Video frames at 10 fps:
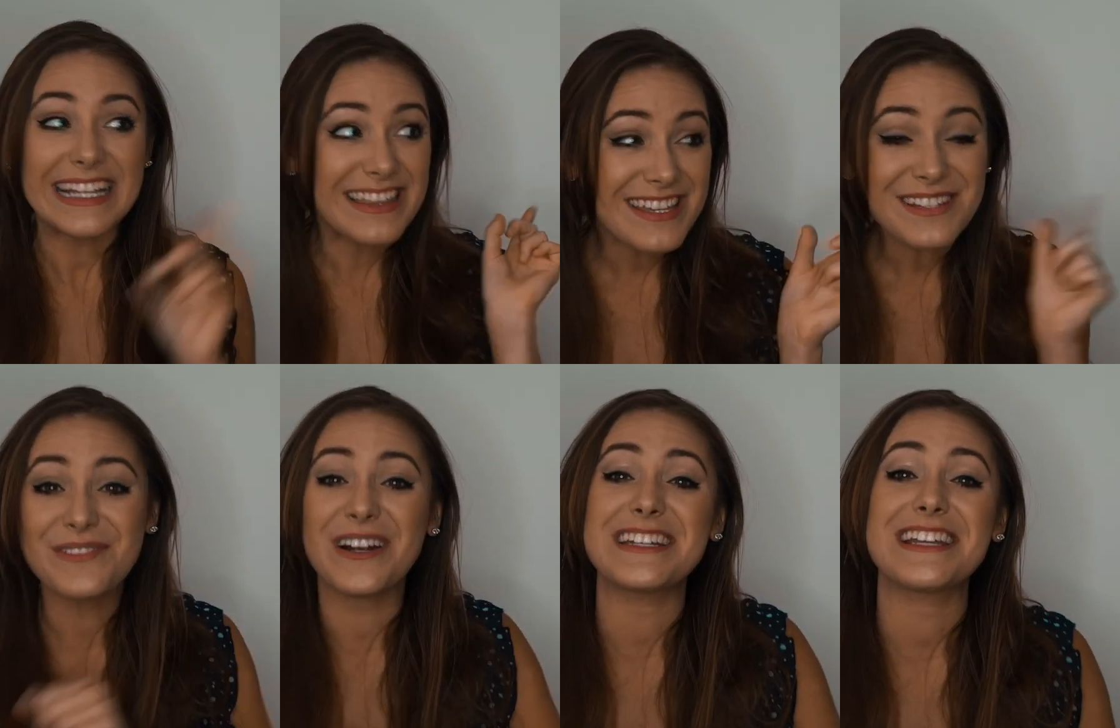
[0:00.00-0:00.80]
Like
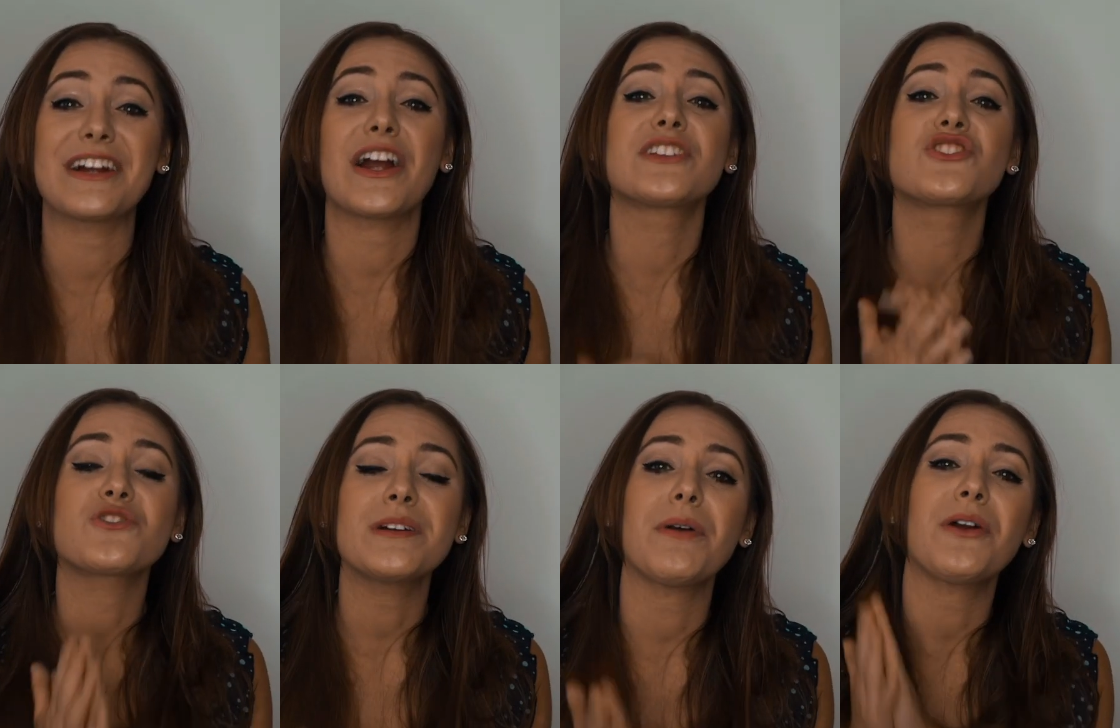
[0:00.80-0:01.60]
this right here, a
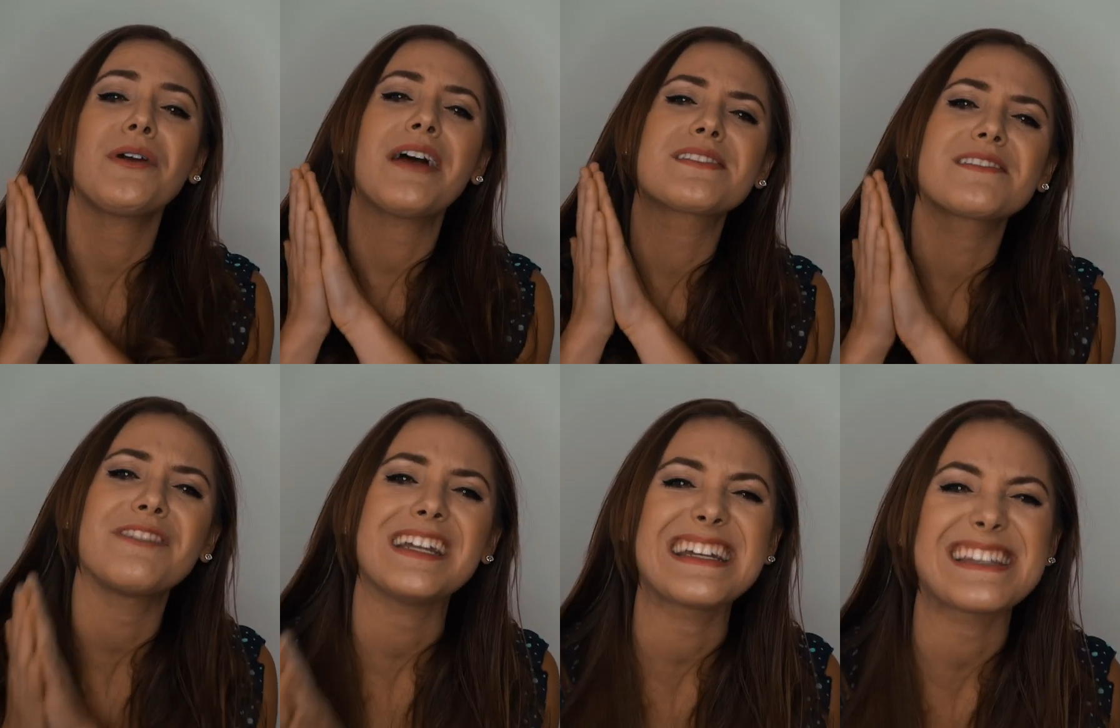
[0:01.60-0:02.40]
trip around
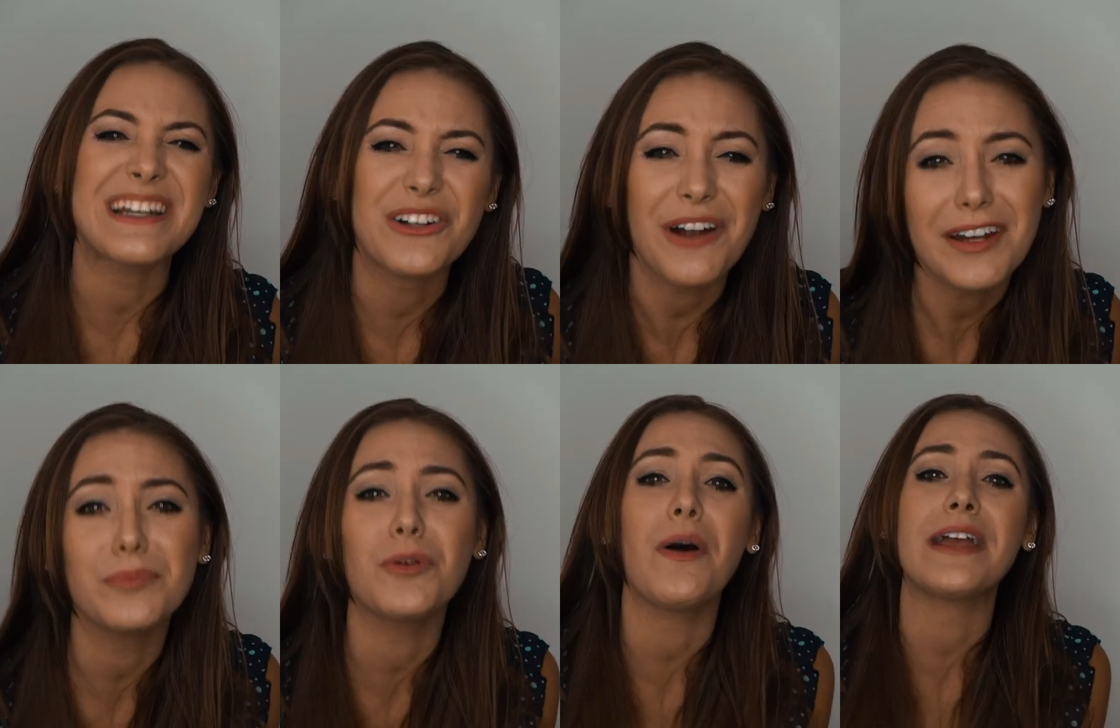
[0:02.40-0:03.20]
Slovenia's
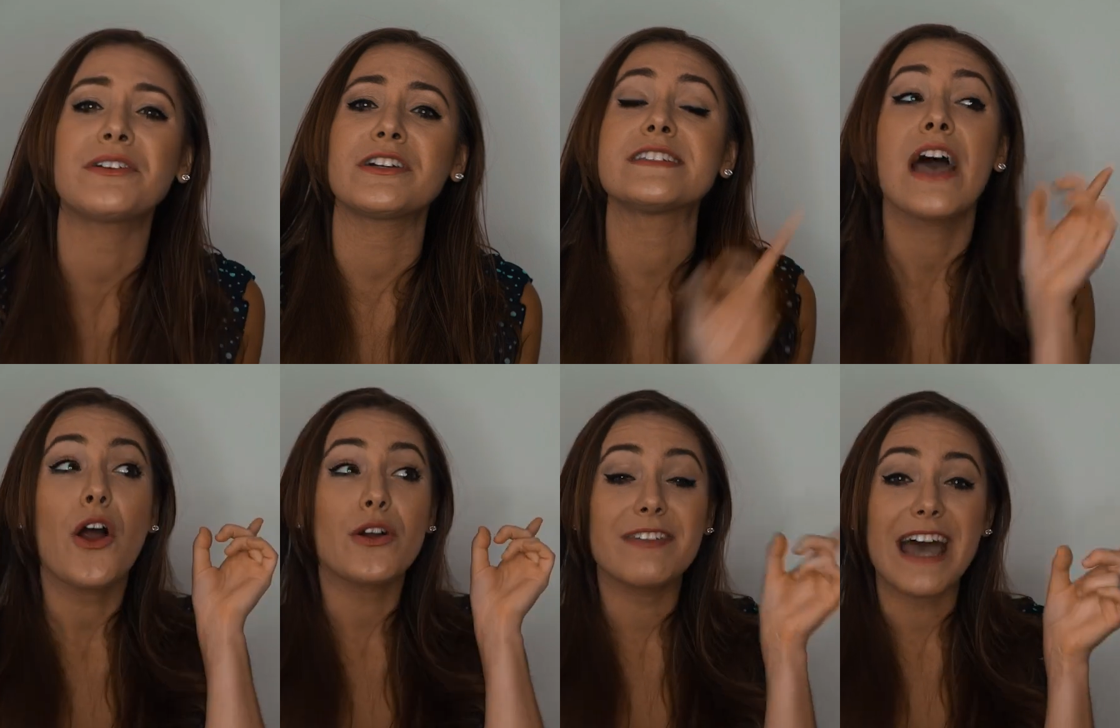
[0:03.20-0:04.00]
incredible wineries,
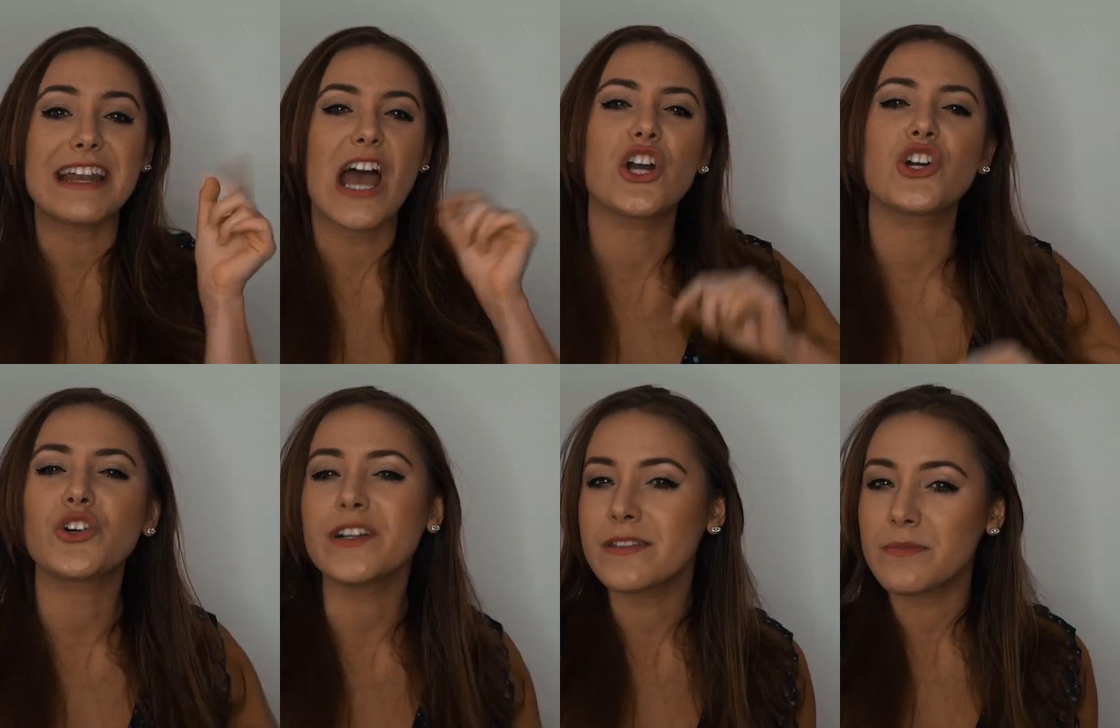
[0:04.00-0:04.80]
or that, a
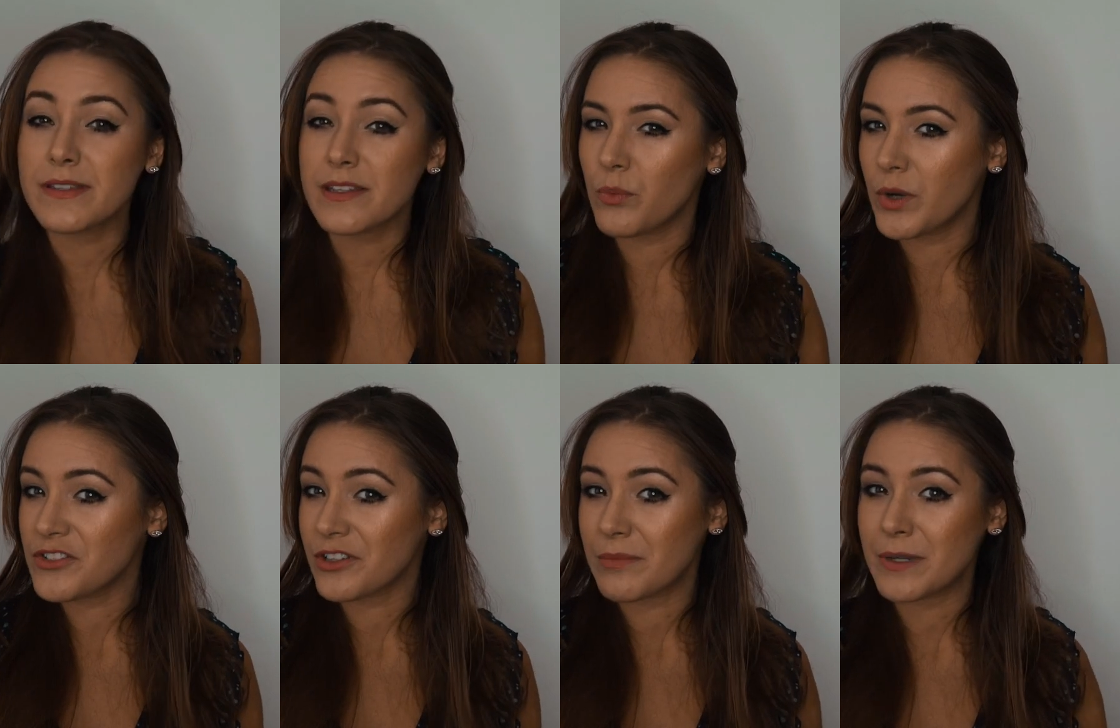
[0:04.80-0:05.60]
Christmassy
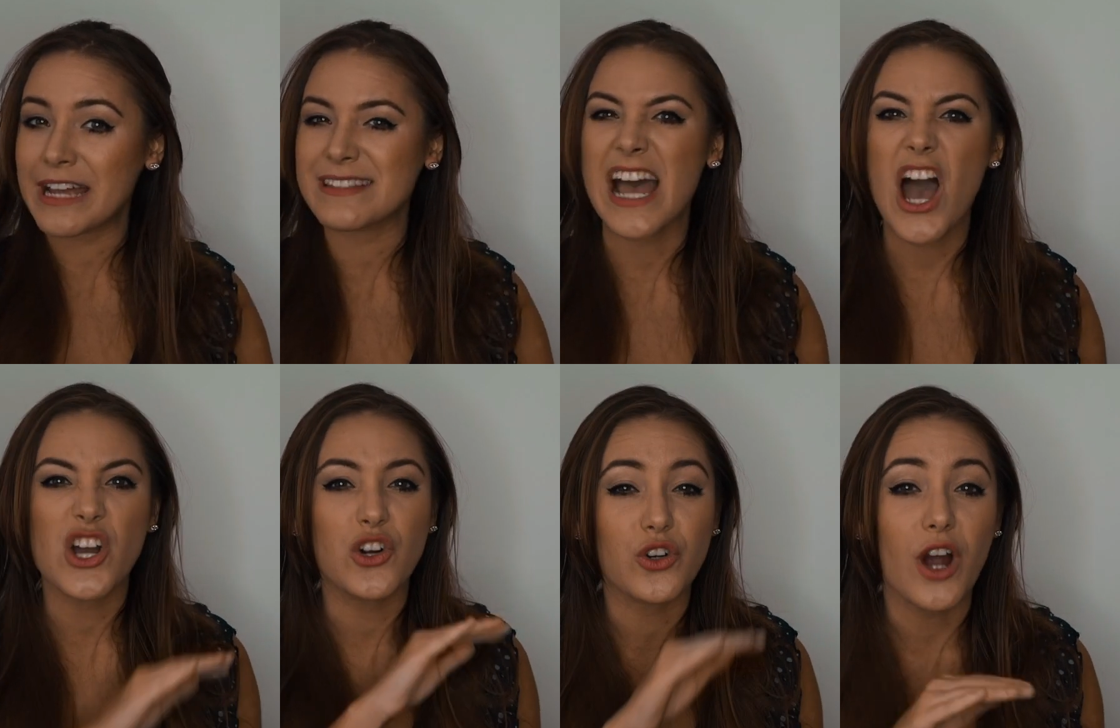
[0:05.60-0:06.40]
wintry bonanza
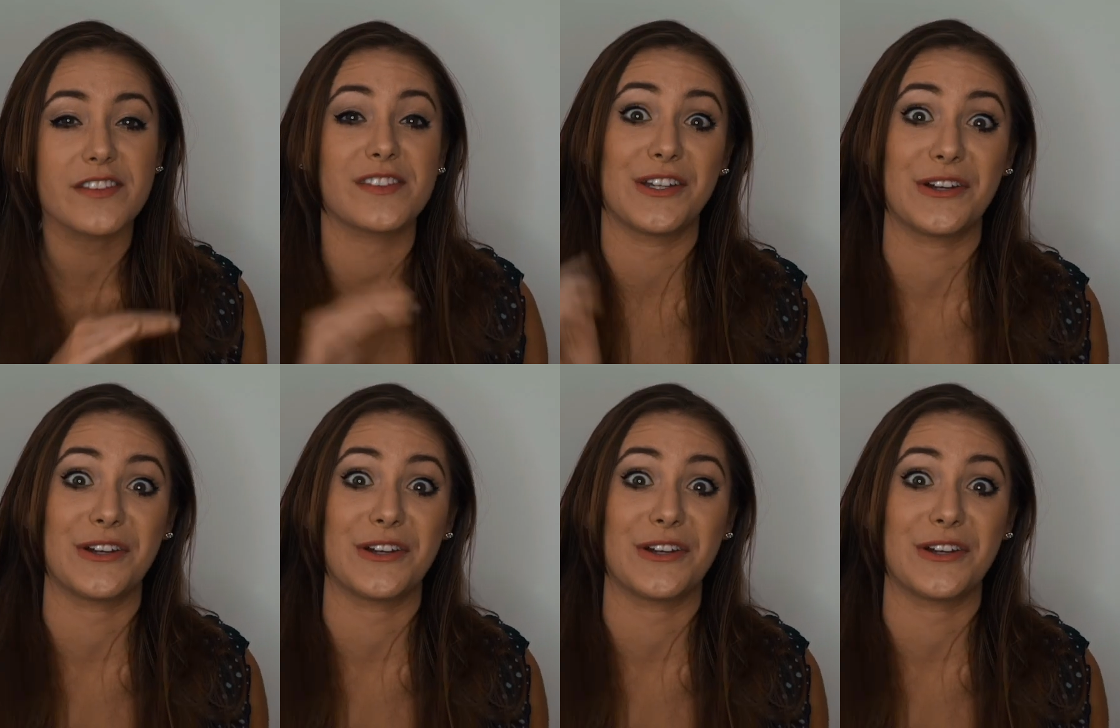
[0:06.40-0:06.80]
across